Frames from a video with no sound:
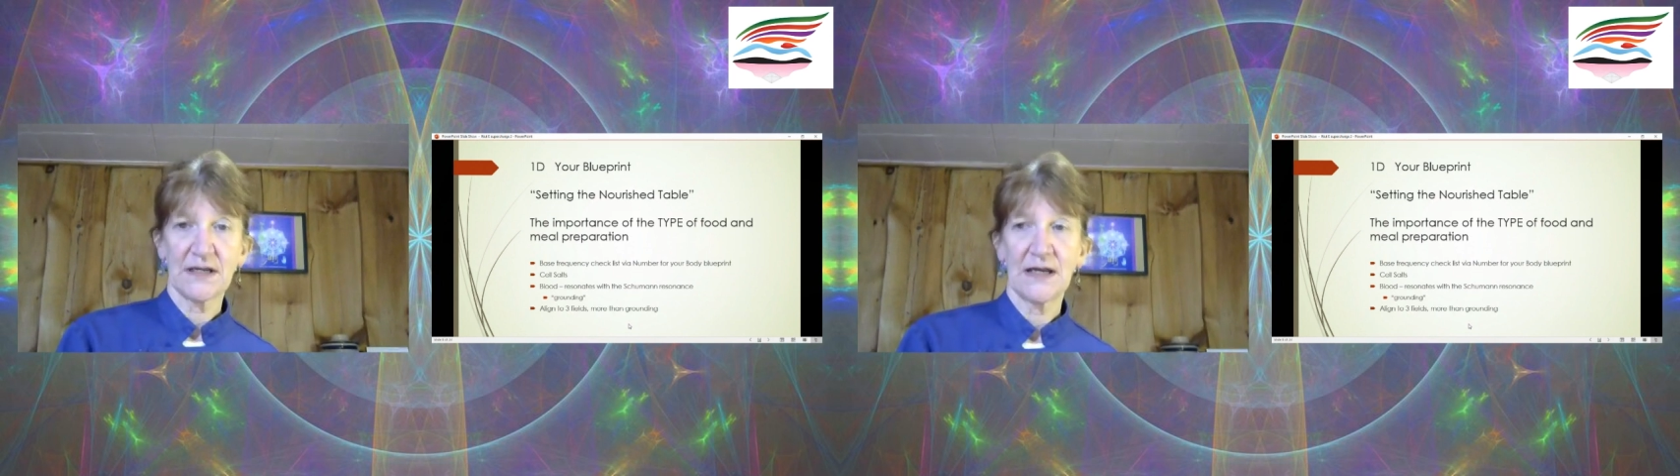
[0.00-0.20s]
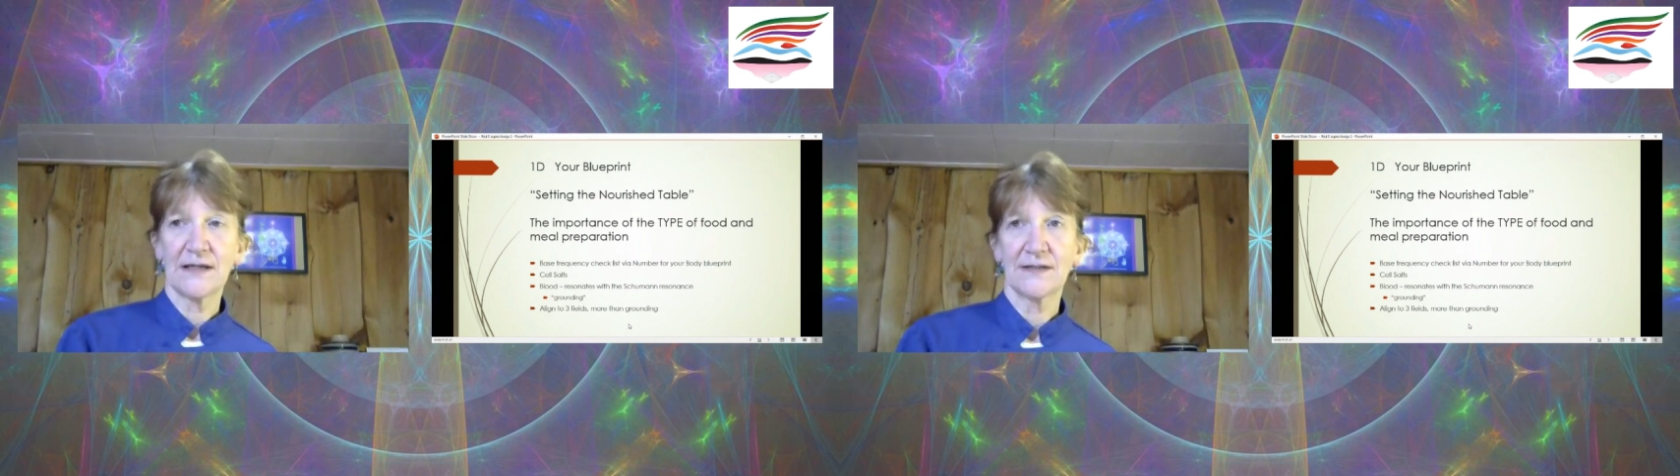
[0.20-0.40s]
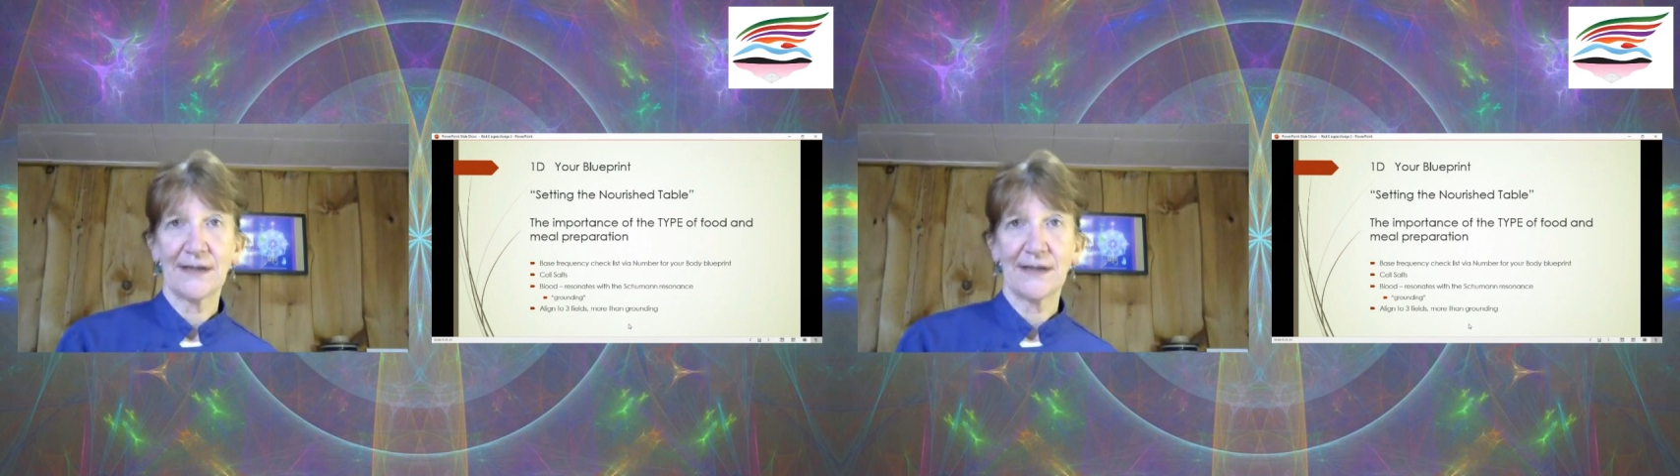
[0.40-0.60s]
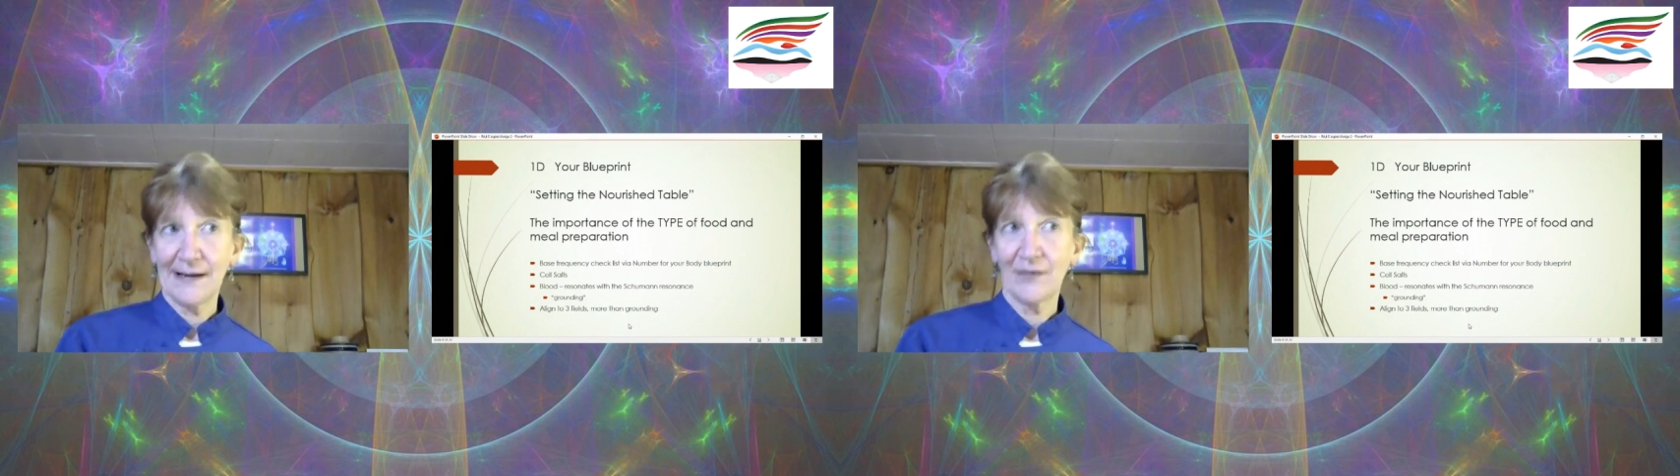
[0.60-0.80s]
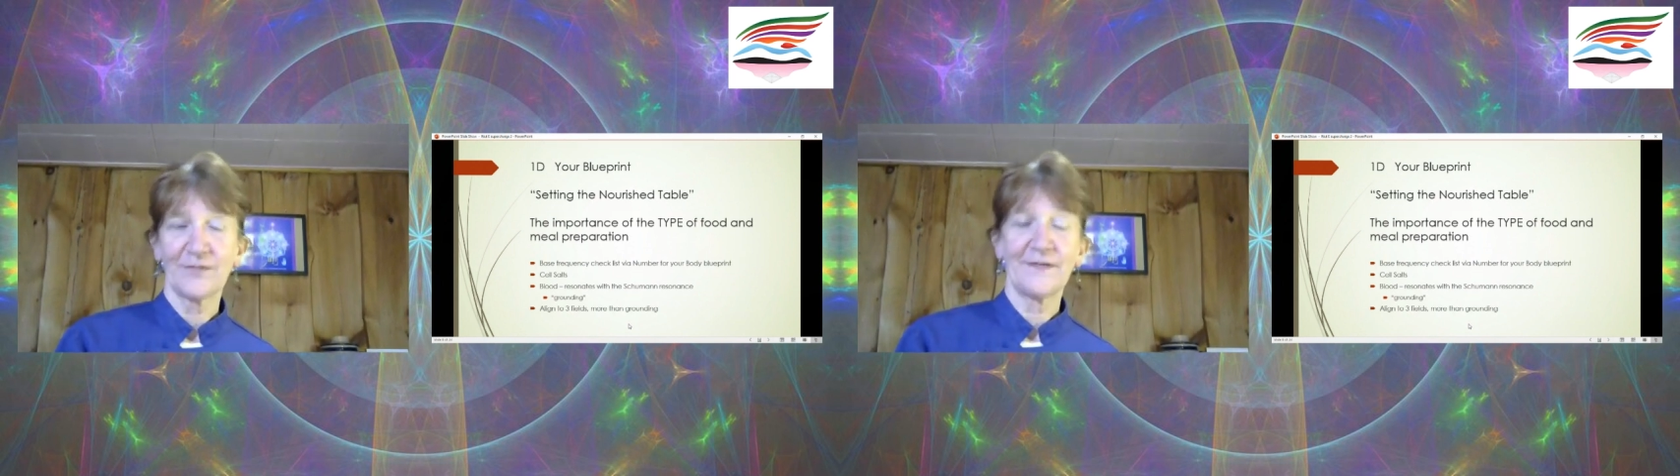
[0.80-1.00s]
And right
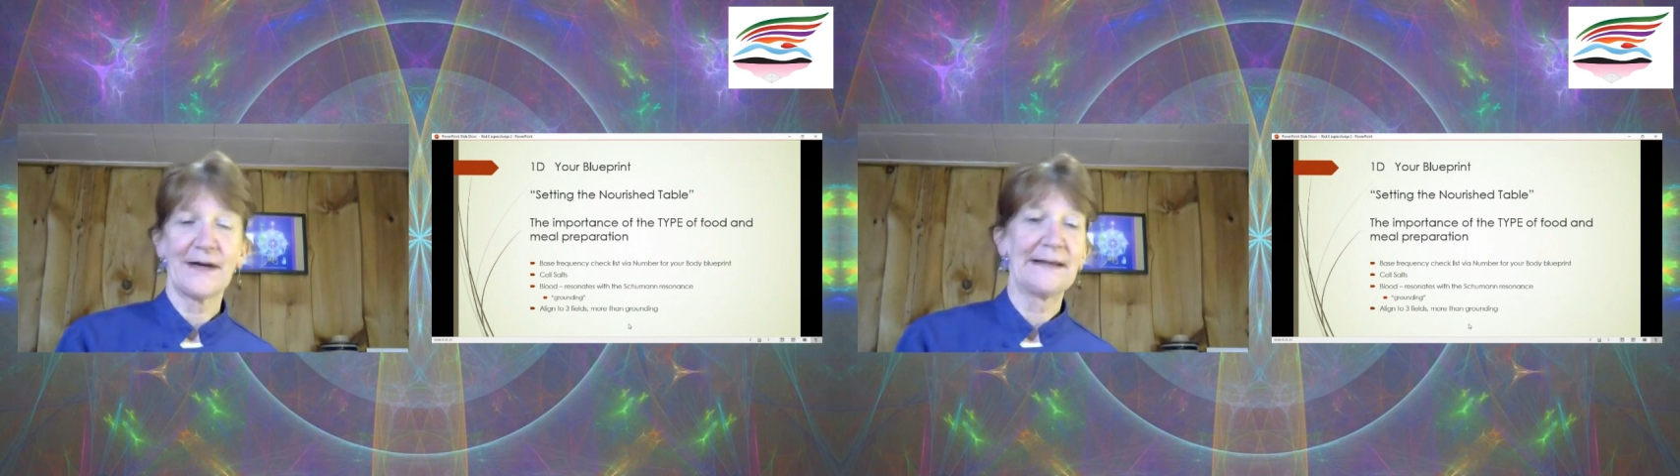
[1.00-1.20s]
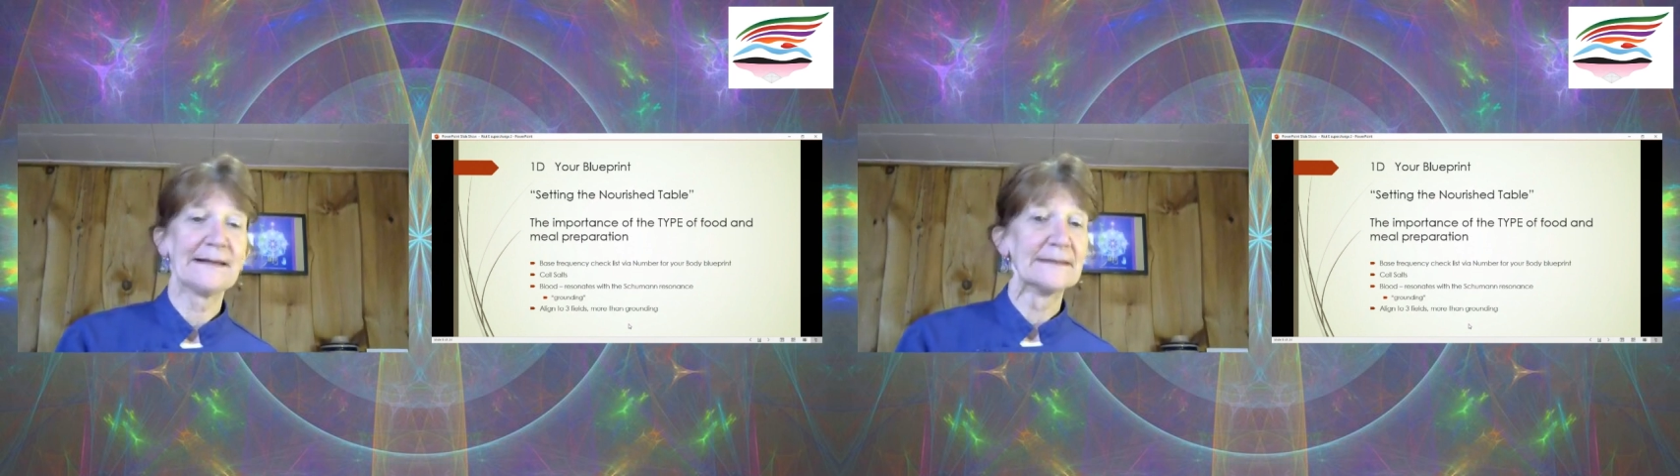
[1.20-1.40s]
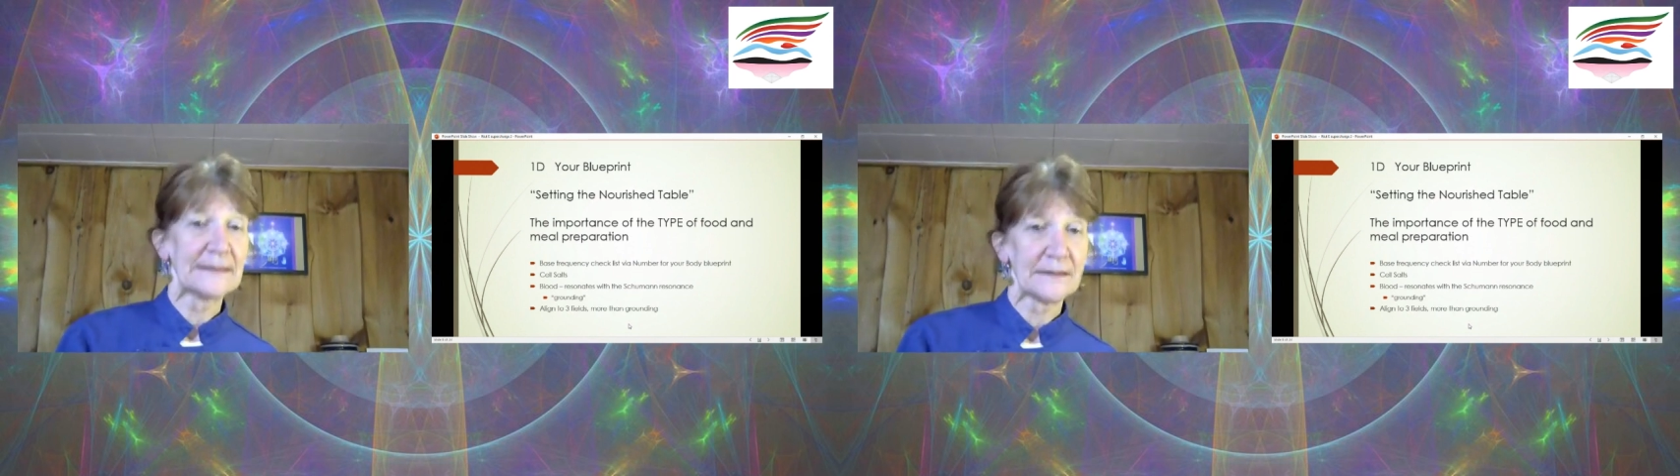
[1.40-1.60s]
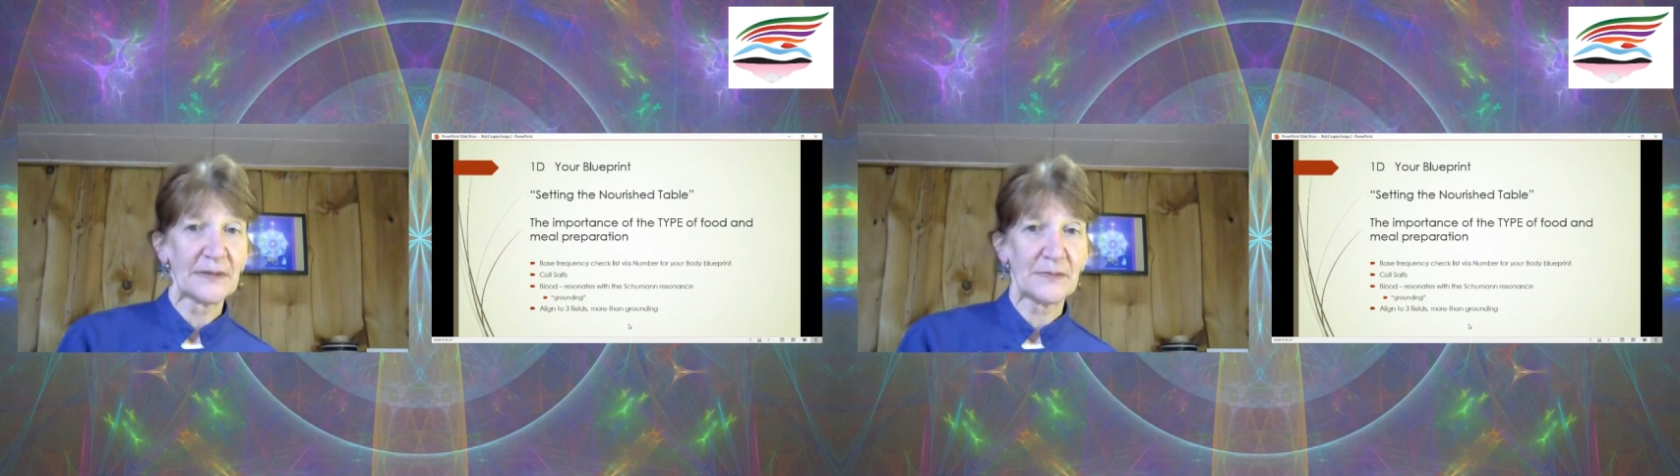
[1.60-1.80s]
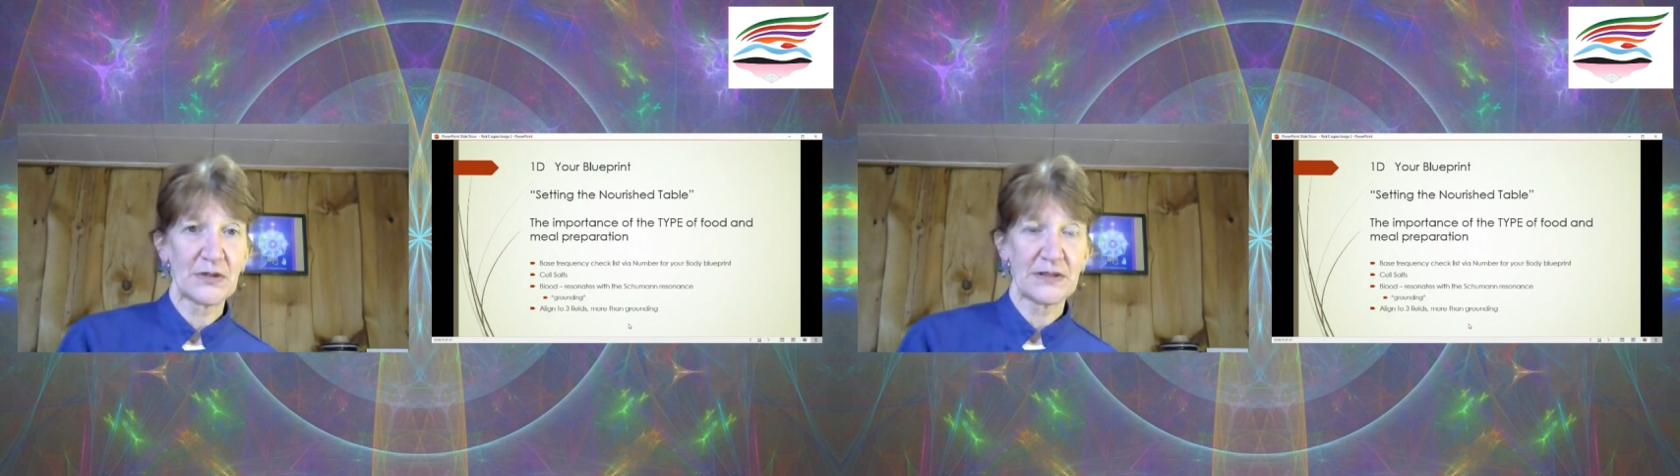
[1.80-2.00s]
now we're finding a little
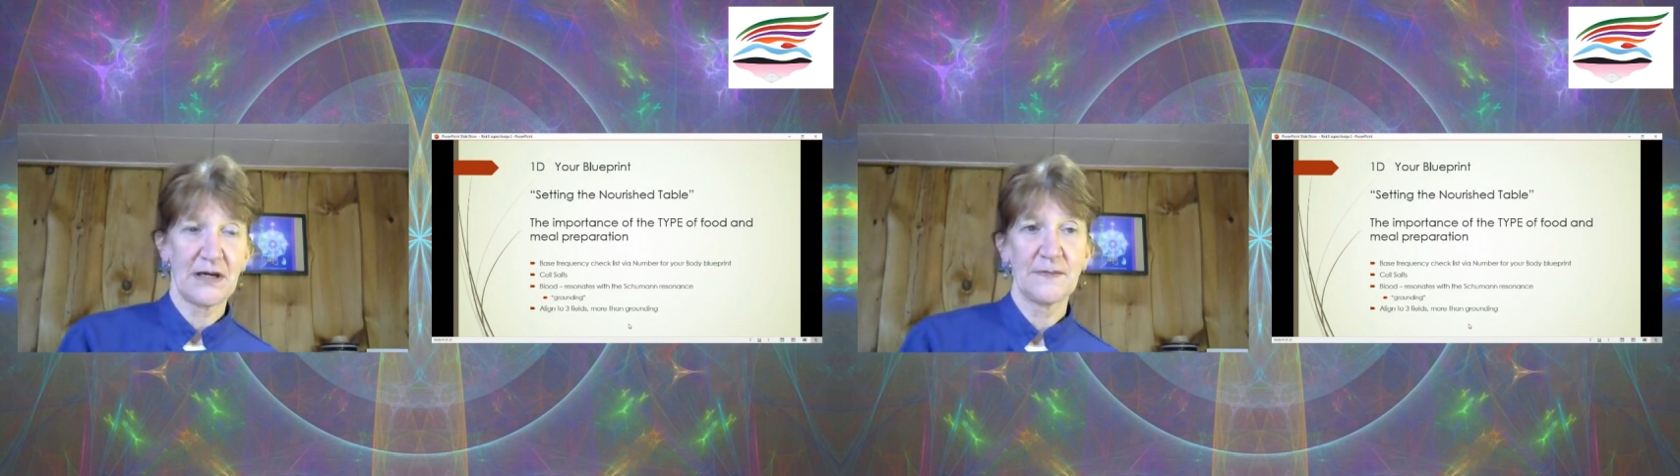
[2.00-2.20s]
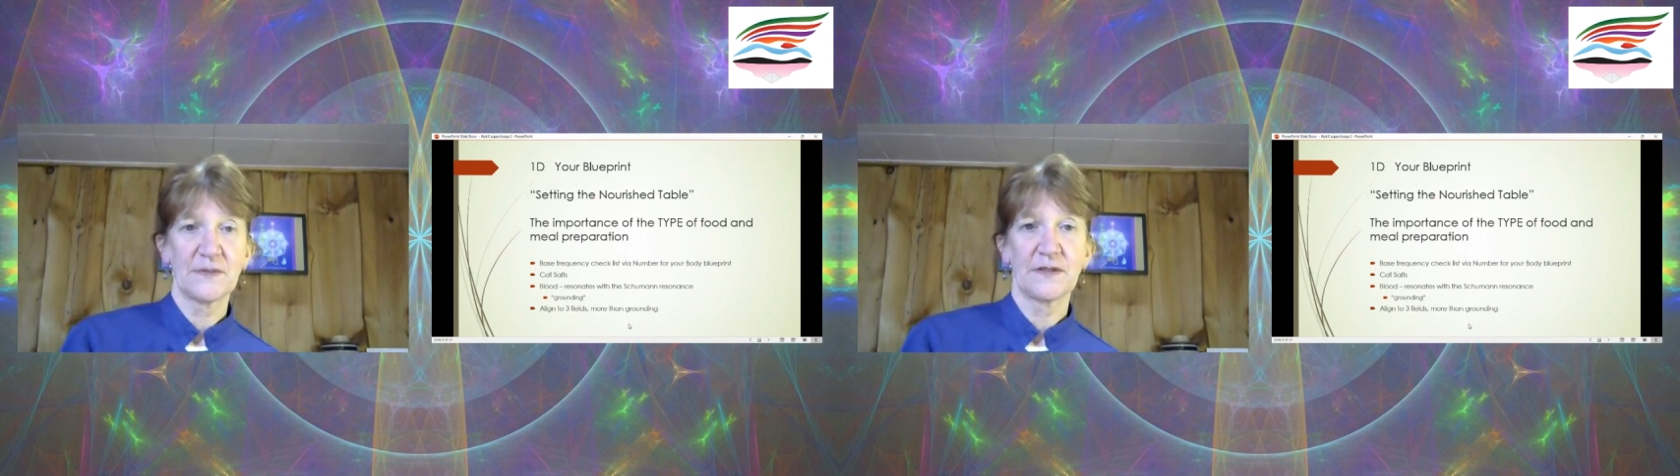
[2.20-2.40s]
bit more time,